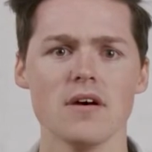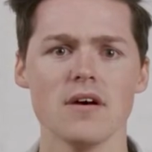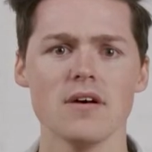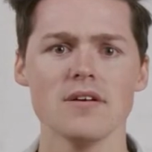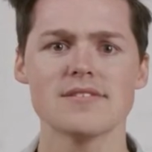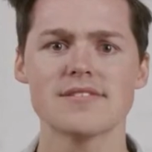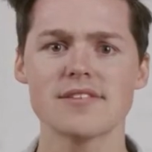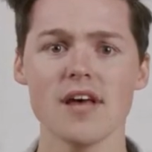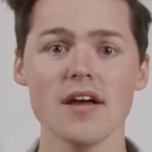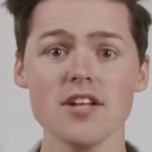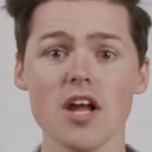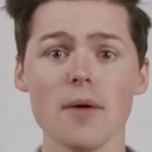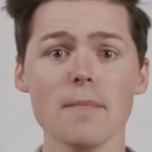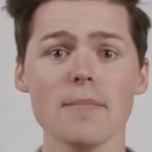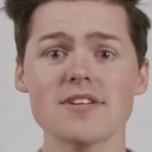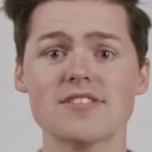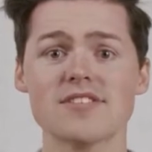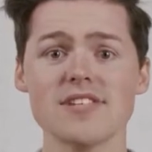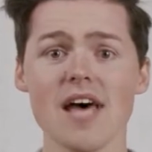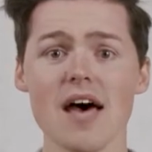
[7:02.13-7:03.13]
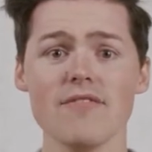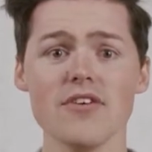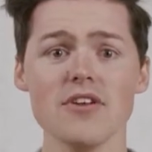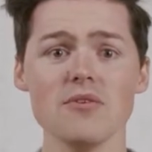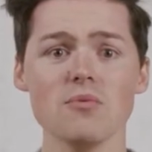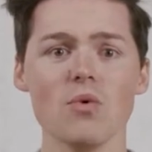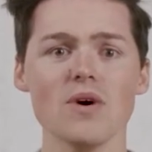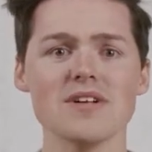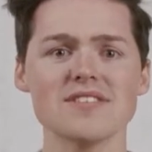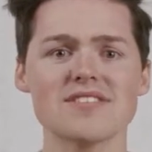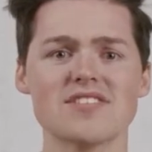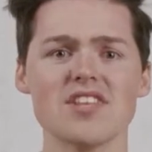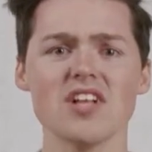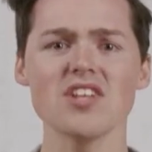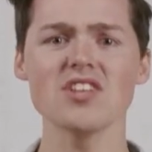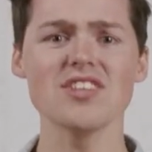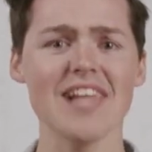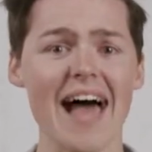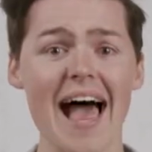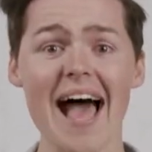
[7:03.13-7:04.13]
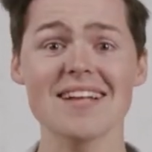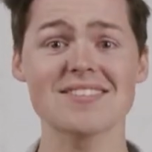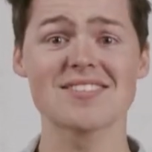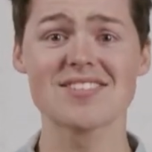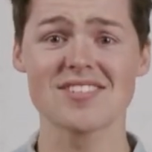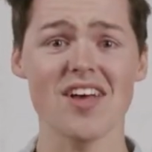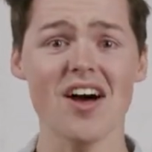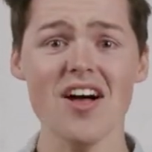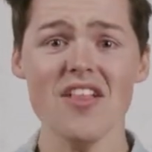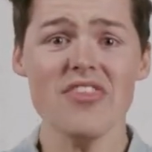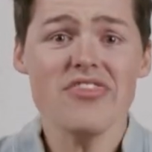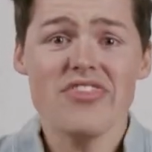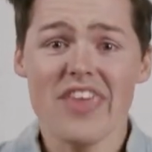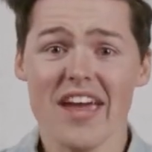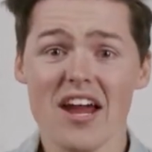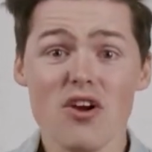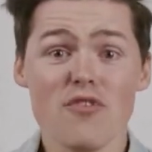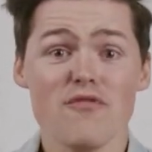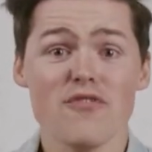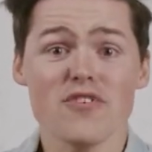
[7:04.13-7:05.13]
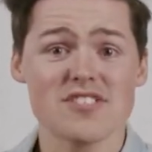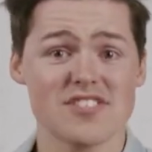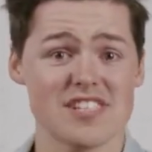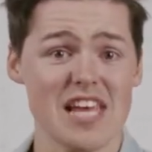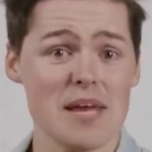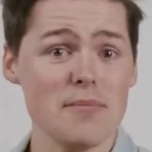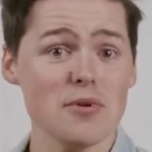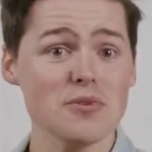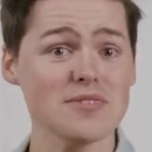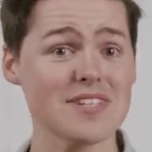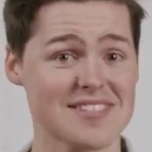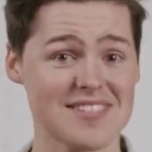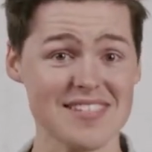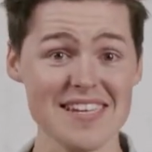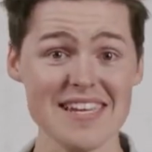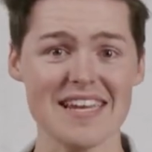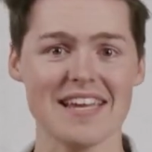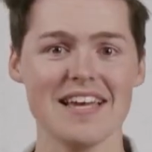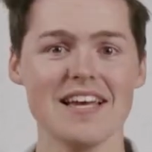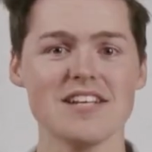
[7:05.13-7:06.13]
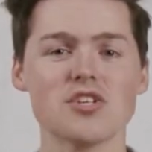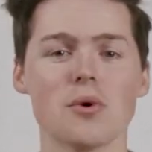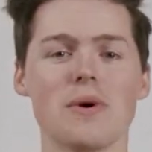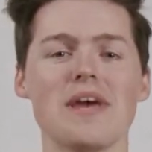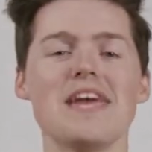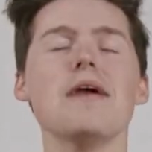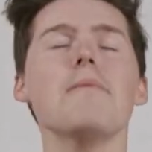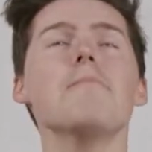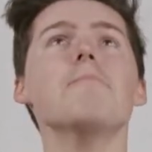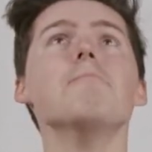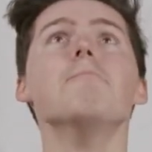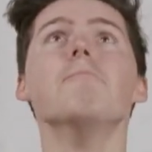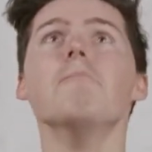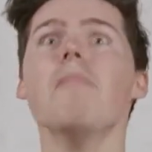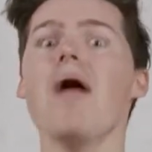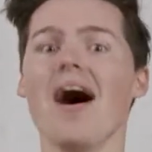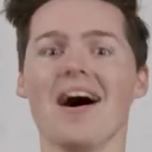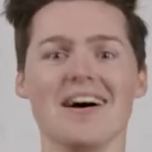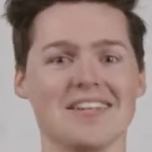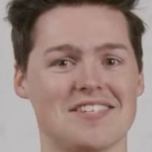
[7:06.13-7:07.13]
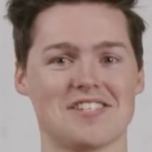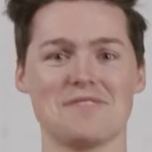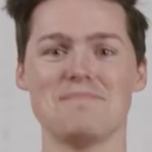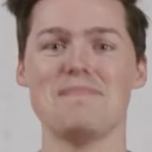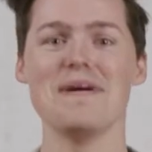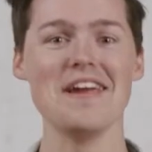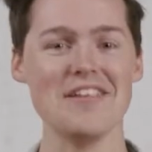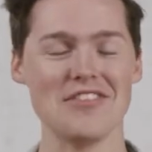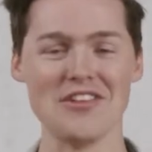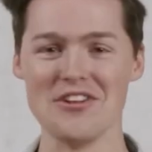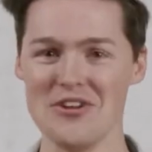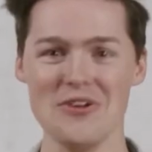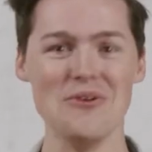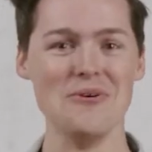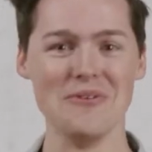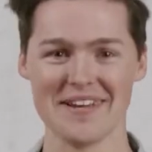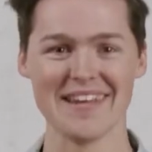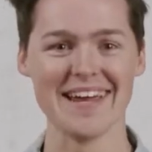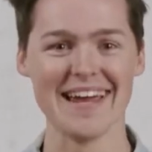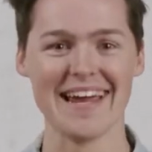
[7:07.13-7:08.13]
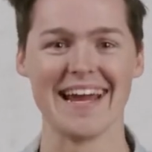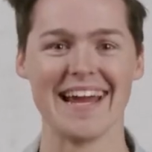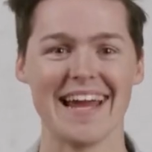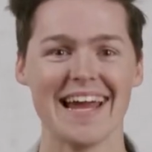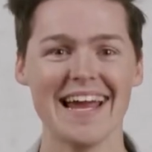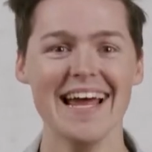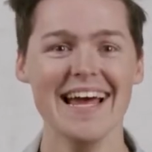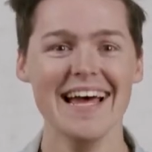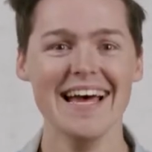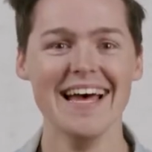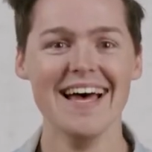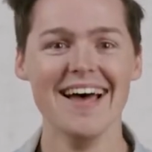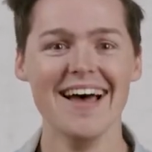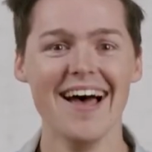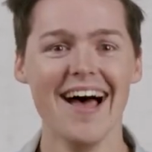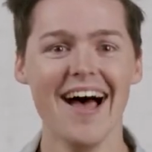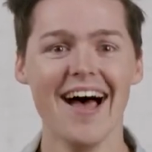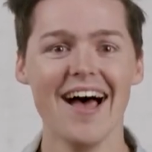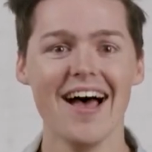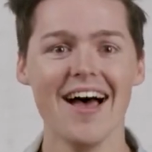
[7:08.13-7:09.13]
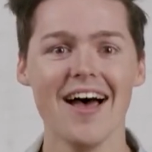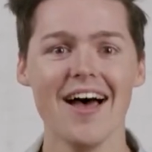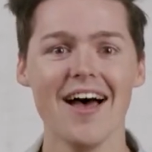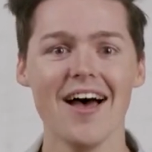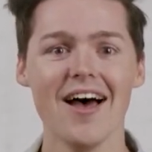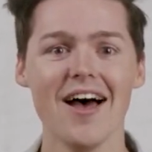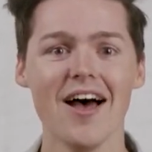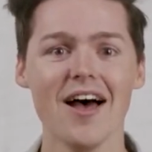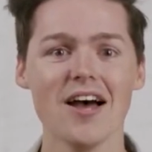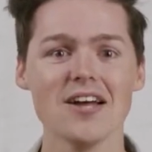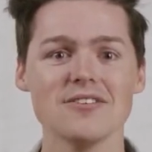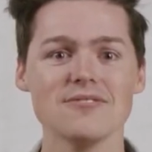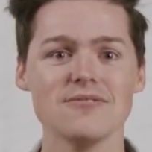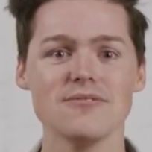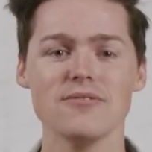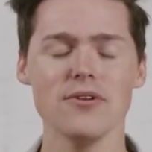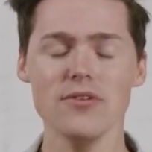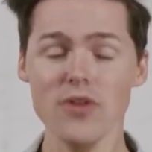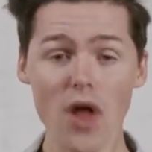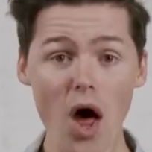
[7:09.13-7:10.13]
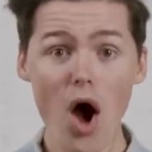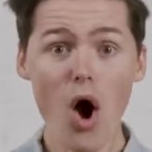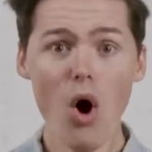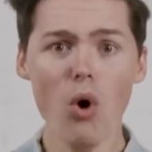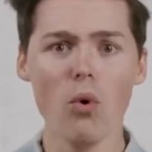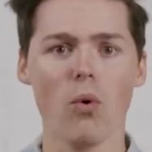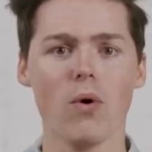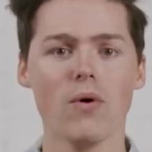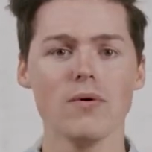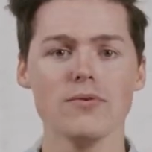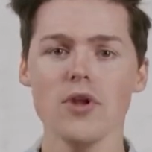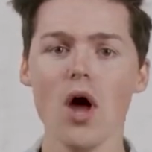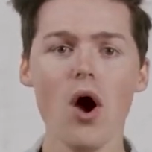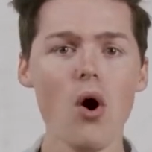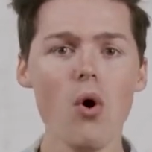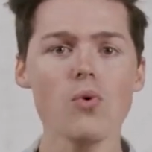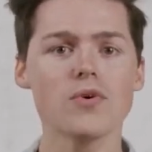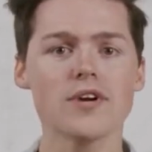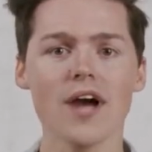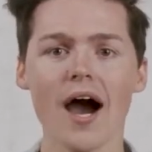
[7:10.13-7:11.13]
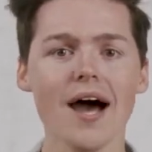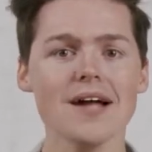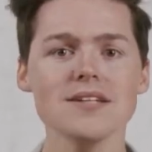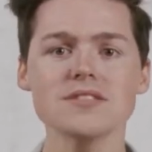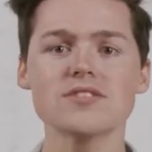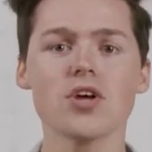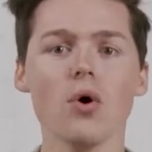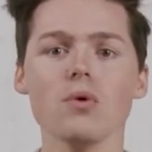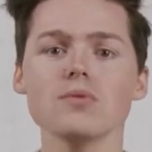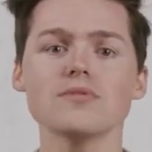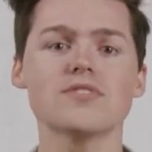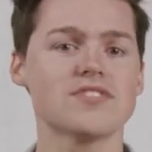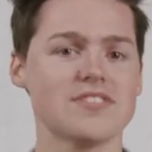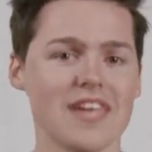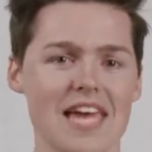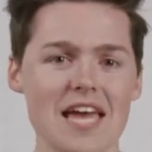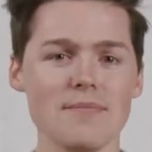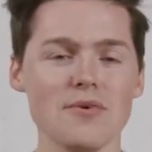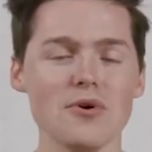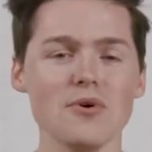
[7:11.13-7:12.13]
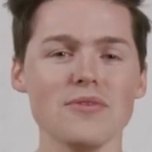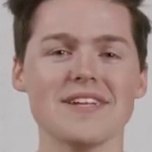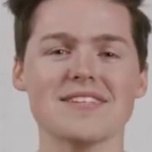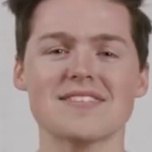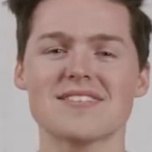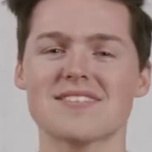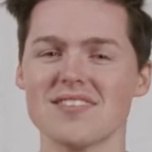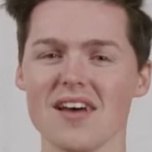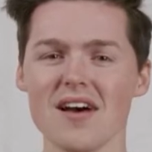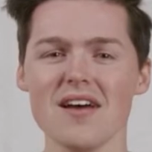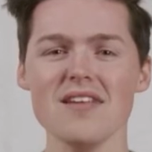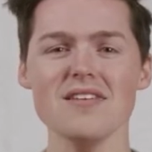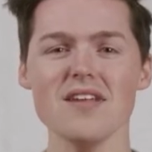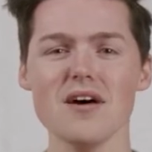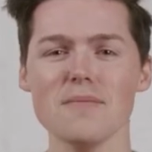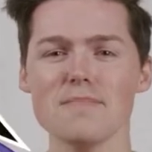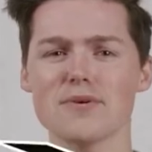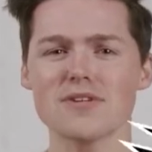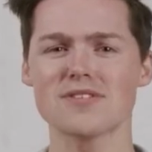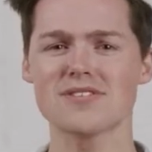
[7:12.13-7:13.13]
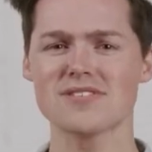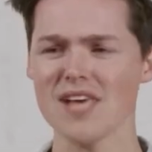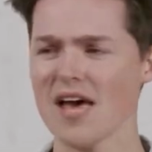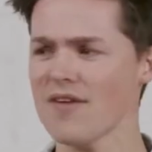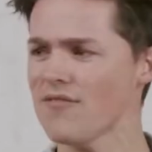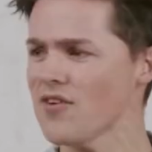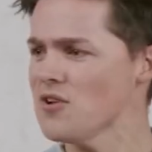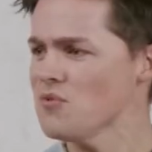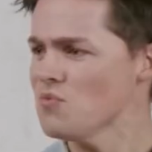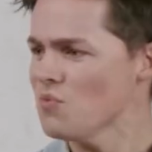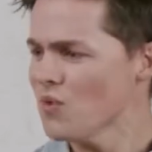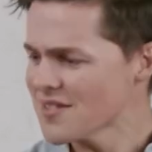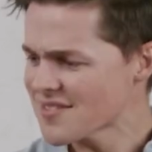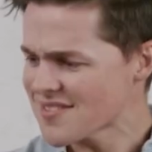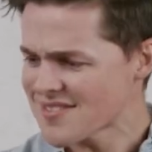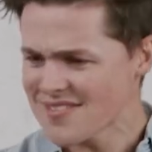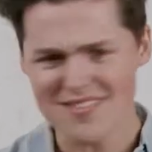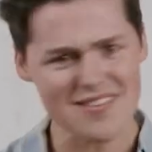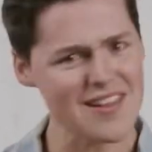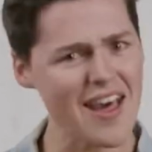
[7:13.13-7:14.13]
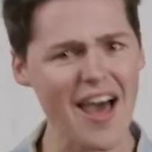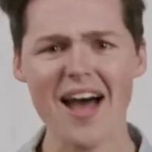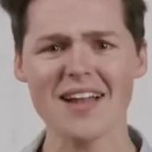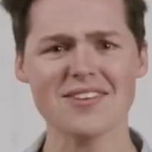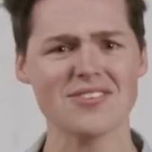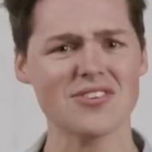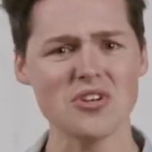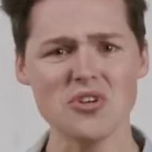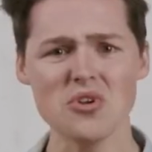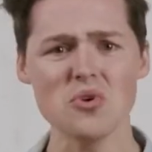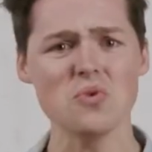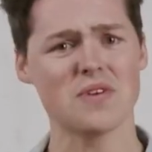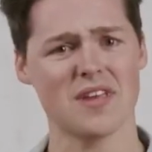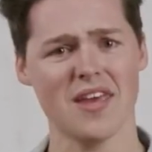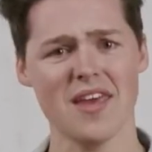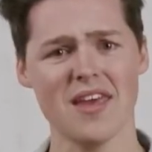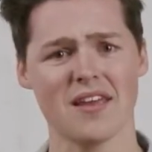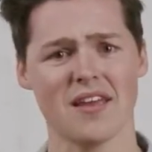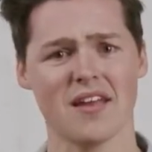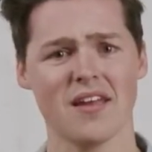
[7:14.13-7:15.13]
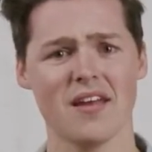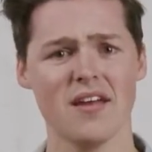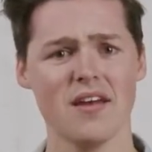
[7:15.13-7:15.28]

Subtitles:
Son number 7 was the last son there for Samuel to see, so he must be the new king. No, God told Samuel that son number 7 was not the new king.